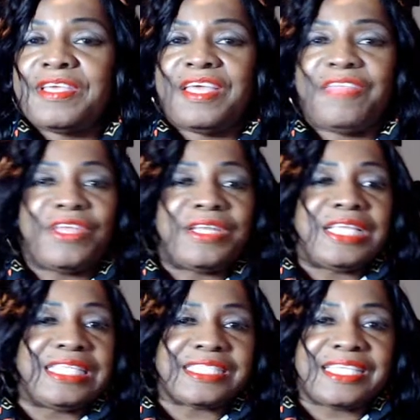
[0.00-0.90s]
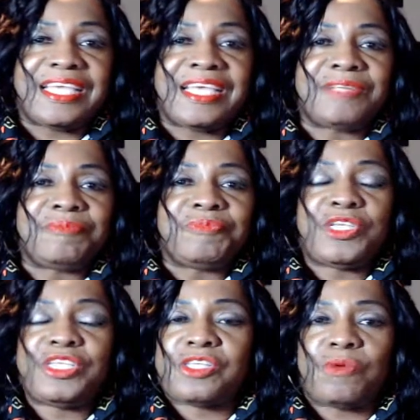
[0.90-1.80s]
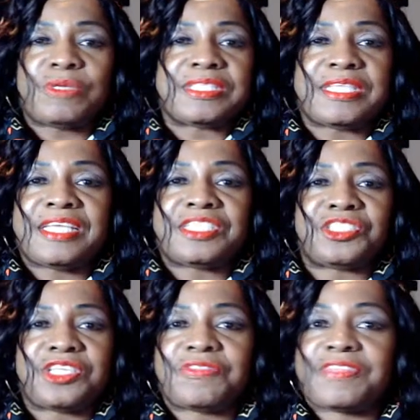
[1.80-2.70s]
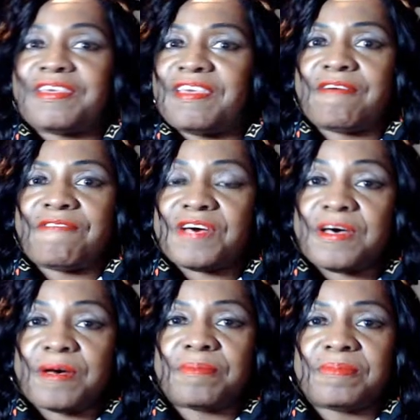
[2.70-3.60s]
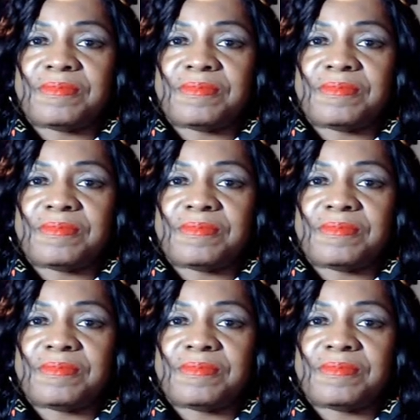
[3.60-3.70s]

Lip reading: and then he said, he's always saying, shut the F up.